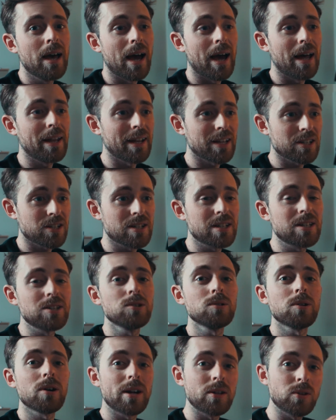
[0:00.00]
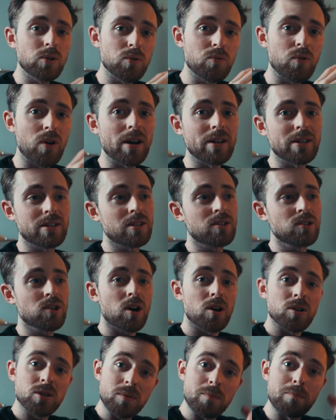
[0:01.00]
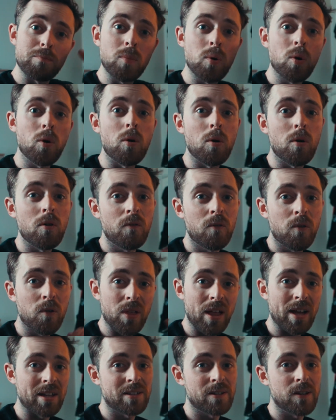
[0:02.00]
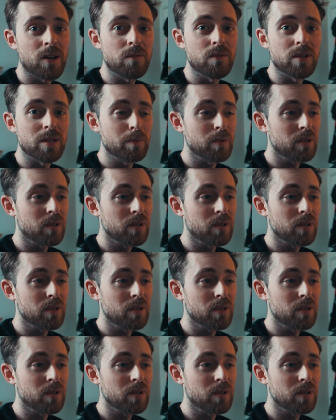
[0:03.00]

And actually you are in your right to charge more for that service,